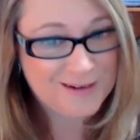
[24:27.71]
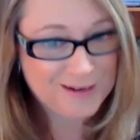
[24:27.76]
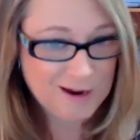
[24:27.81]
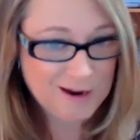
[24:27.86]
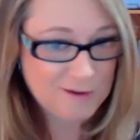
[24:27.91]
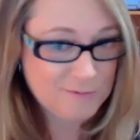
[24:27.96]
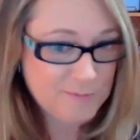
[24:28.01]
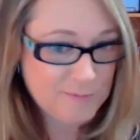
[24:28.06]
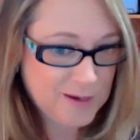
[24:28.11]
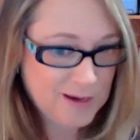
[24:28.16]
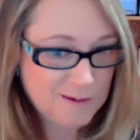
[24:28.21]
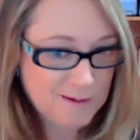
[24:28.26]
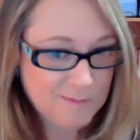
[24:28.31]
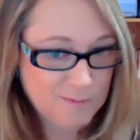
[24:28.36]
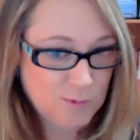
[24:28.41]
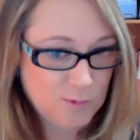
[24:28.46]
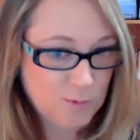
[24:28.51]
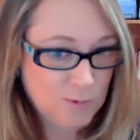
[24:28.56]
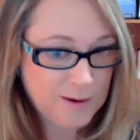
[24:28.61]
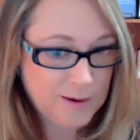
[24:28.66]
I've
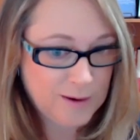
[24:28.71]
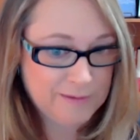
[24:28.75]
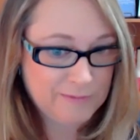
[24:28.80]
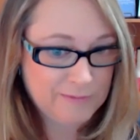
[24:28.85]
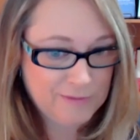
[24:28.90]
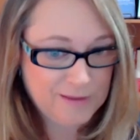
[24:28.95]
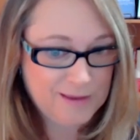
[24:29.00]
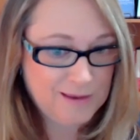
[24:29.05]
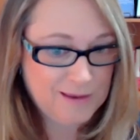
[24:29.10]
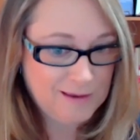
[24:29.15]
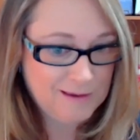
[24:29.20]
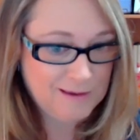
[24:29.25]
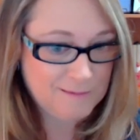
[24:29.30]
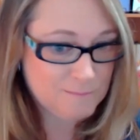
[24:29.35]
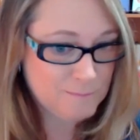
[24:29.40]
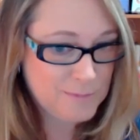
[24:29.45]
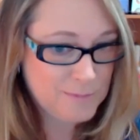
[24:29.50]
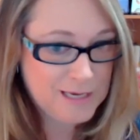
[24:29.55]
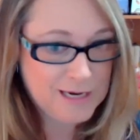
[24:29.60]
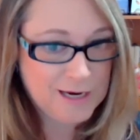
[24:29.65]
become quite the
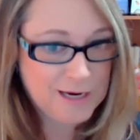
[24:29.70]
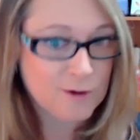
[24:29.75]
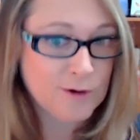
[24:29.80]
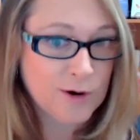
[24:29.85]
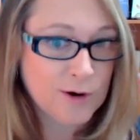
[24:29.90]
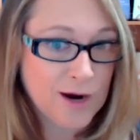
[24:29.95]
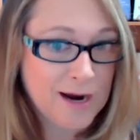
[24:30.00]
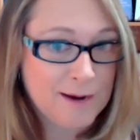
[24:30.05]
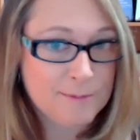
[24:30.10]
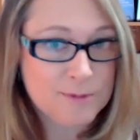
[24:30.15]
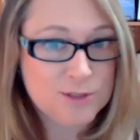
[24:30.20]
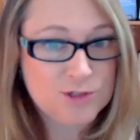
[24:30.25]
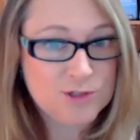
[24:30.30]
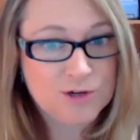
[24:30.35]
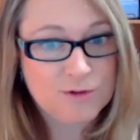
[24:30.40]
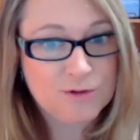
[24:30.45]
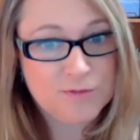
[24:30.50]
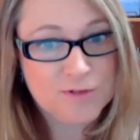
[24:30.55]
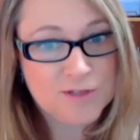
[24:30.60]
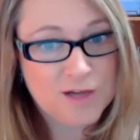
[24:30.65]
mediocre
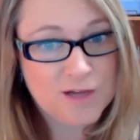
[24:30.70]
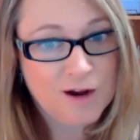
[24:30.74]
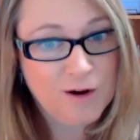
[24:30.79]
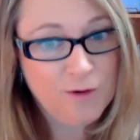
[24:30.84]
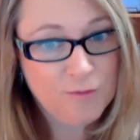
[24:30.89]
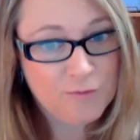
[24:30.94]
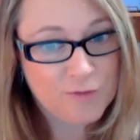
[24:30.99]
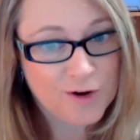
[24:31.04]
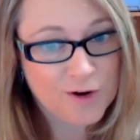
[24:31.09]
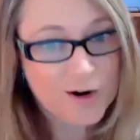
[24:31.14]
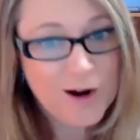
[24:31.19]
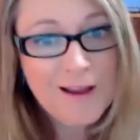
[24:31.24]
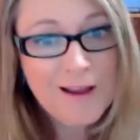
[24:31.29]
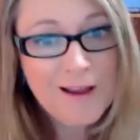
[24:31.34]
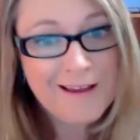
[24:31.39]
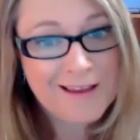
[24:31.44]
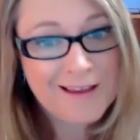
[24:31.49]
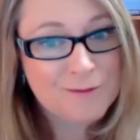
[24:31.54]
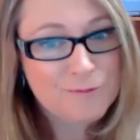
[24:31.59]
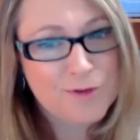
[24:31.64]
amateur photographer,
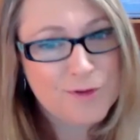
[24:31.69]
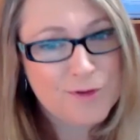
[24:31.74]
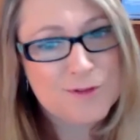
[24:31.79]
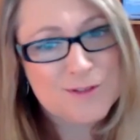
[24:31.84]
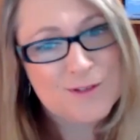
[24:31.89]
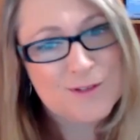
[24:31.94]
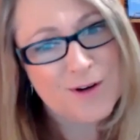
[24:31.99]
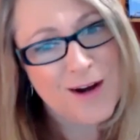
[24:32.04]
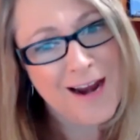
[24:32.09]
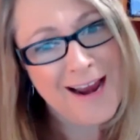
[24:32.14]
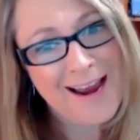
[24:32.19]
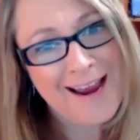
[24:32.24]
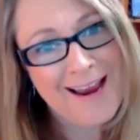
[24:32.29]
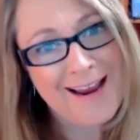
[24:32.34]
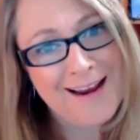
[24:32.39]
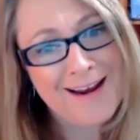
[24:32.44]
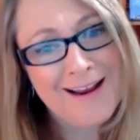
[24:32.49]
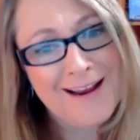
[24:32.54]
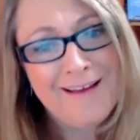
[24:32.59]
and it feels great,